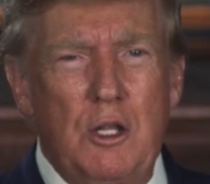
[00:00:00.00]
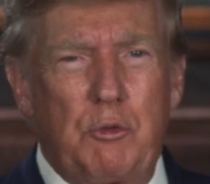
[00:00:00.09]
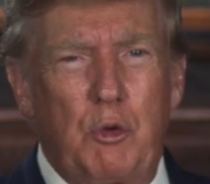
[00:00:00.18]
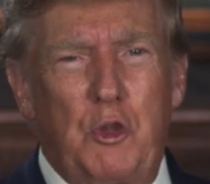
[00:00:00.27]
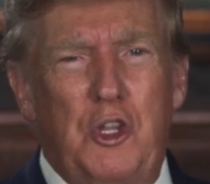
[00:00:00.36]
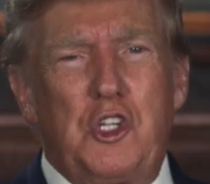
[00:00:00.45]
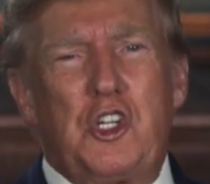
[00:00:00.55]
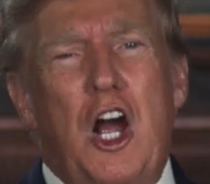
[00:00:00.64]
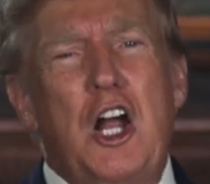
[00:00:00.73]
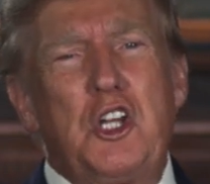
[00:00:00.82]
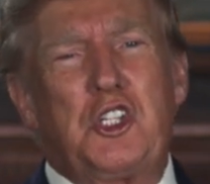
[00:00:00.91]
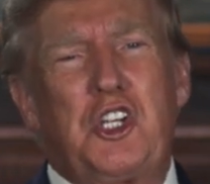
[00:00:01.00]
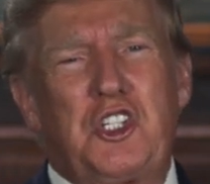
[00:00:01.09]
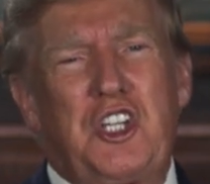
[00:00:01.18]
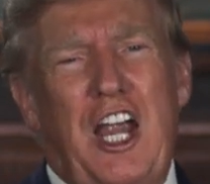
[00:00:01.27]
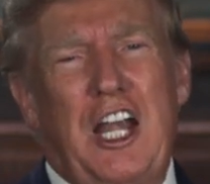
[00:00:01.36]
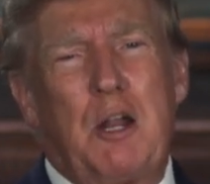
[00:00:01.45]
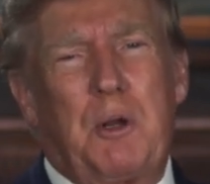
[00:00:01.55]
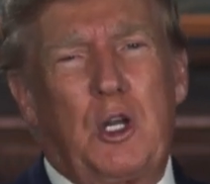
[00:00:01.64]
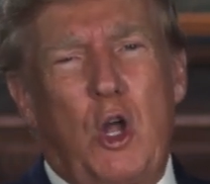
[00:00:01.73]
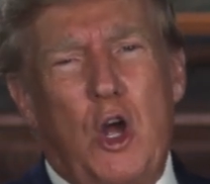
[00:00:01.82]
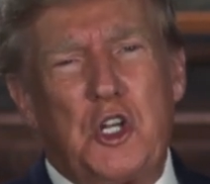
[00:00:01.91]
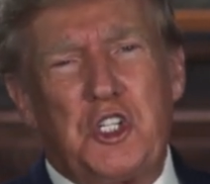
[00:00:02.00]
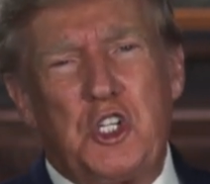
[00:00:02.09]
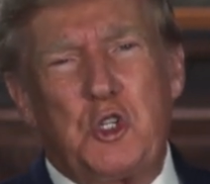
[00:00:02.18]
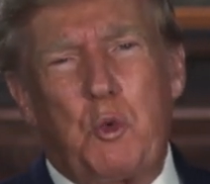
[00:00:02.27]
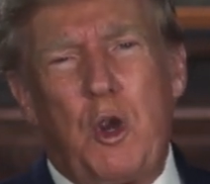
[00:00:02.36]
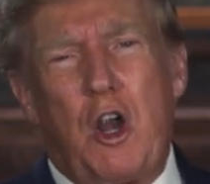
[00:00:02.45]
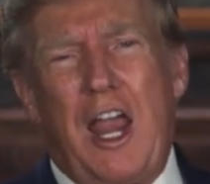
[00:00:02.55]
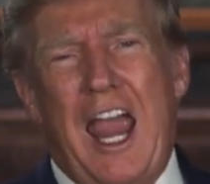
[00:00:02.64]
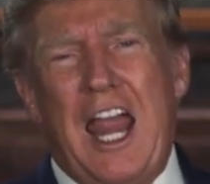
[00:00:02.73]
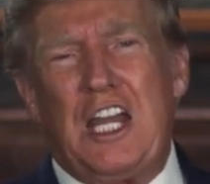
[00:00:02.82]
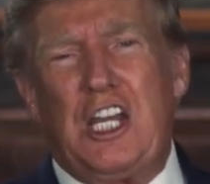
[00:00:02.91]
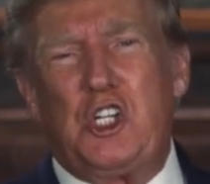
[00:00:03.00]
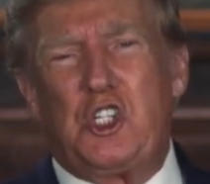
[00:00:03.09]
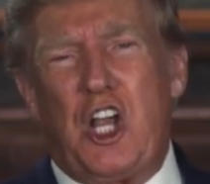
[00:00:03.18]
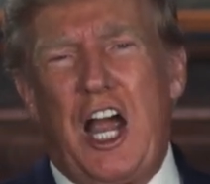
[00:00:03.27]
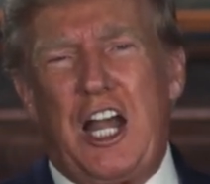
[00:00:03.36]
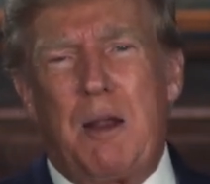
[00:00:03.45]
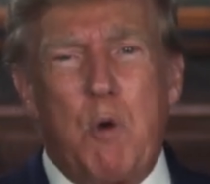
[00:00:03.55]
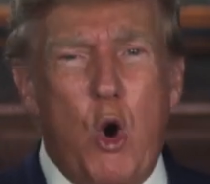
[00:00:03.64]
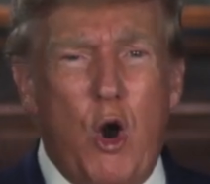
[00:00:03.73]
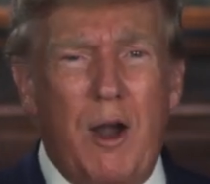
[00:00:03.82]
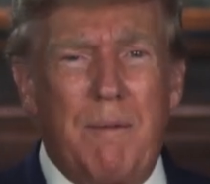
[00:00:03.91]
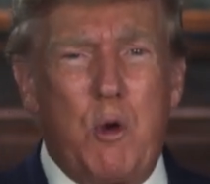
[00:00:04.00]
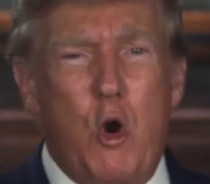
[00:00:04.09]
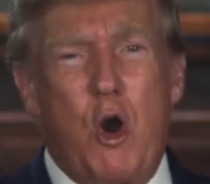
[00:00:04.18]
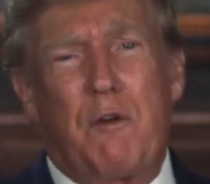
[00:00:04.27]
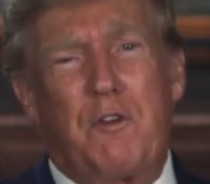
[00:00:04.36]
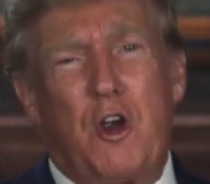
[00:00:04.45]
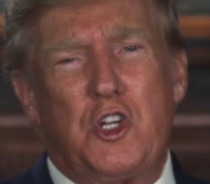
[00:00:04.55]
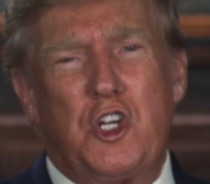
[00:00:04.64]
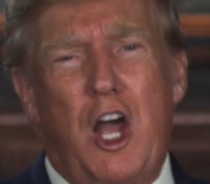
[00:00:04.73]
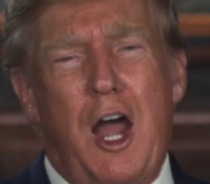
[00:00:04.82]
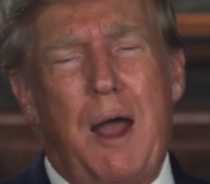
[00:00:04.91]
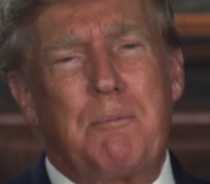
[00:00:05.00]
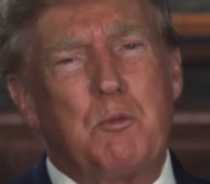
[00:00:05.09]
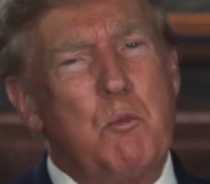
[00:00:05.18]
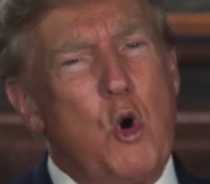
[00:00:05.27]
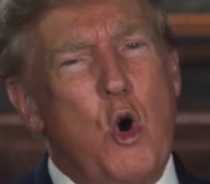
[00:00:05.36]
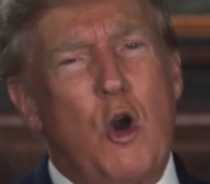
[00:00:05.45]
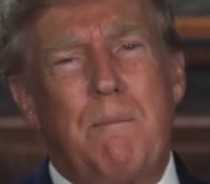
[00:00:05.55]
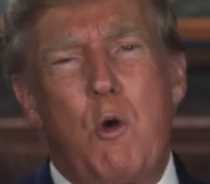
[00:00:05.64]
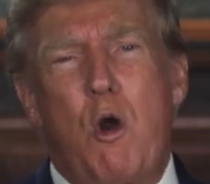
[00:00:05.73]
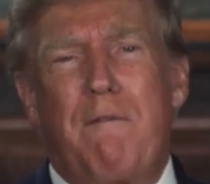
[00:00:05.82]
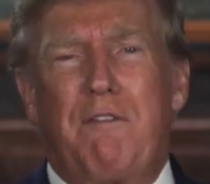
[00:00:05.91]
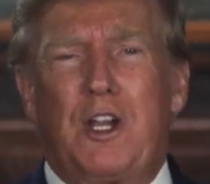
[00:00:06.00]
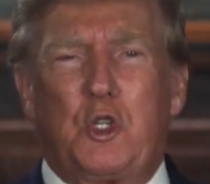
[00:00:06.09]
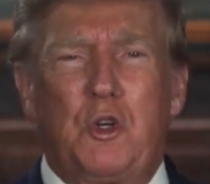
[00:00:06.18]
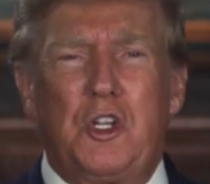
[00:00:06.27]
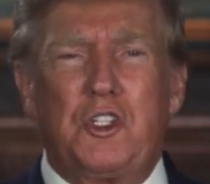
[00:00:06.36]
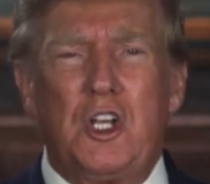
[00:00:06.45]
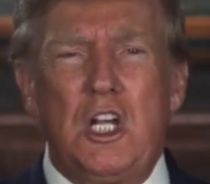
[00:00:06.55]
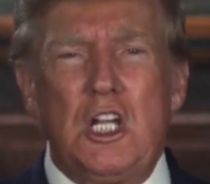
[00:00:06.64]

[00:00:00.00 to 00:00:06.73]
Through these unsustainable losses, we are handing China more and more of our jobs, more and more victories,